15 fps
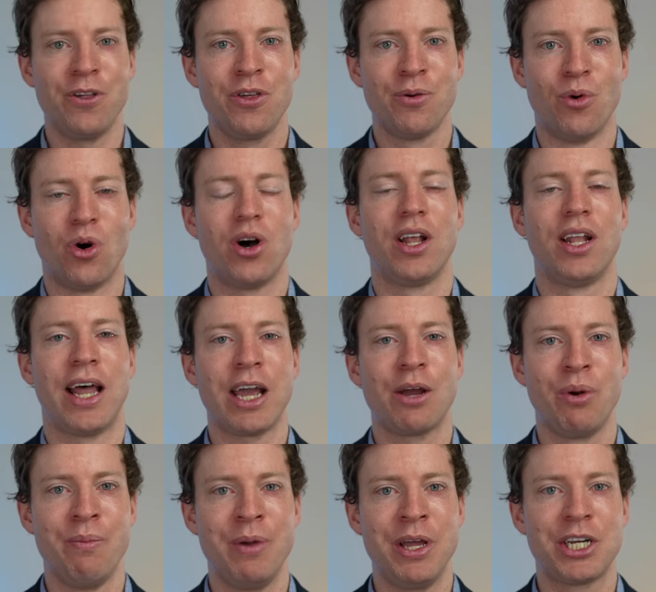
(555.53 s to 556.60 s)
Furthermore,
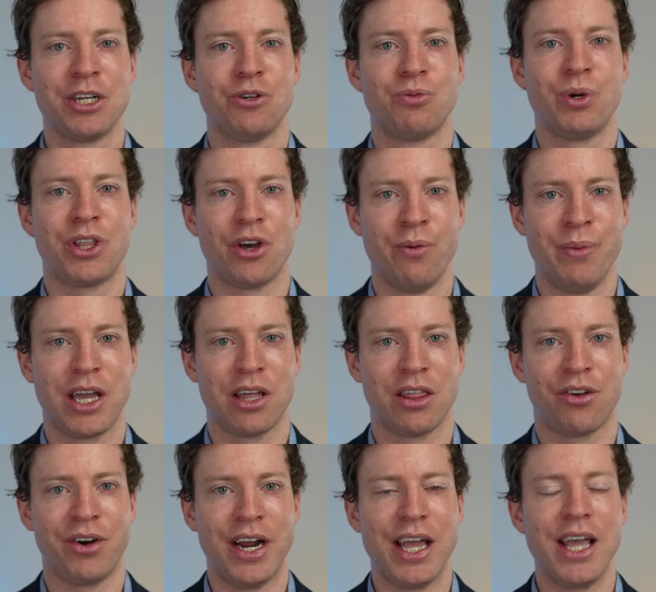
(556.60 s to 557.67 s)
like we mentioned with
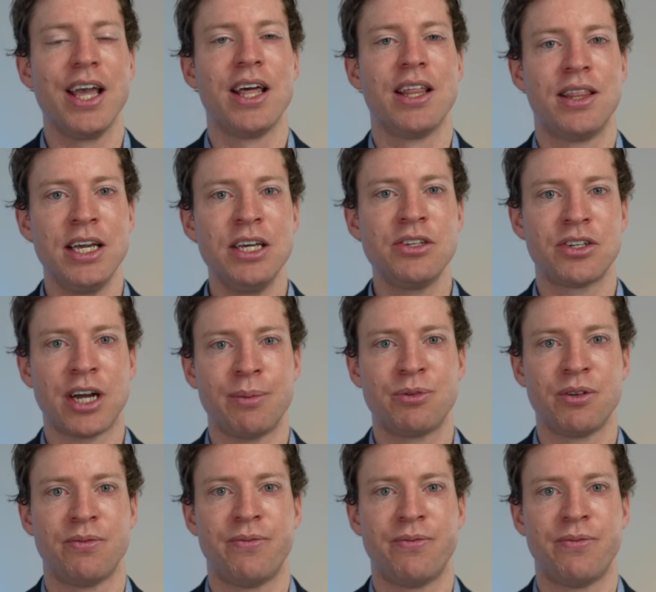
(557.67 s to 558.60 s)
omega-3, these types